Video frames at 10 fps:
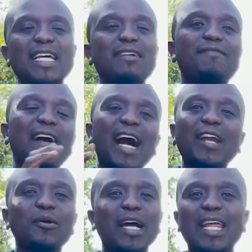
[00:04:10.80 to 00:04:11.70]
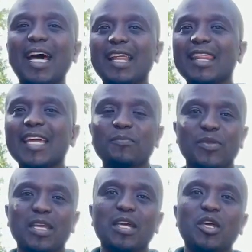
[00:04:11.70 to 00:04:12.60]
in a fund or any other thing,
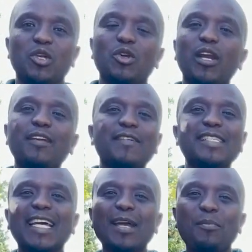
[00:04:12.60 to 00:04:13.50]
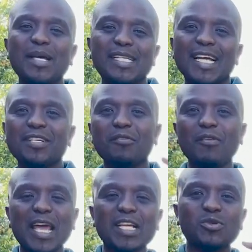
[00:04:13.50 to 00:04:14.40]
you're not investing in a percentage of
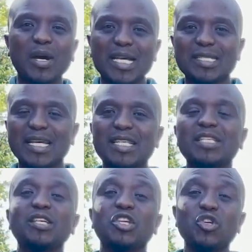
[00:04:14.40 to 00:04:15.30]
XYZ.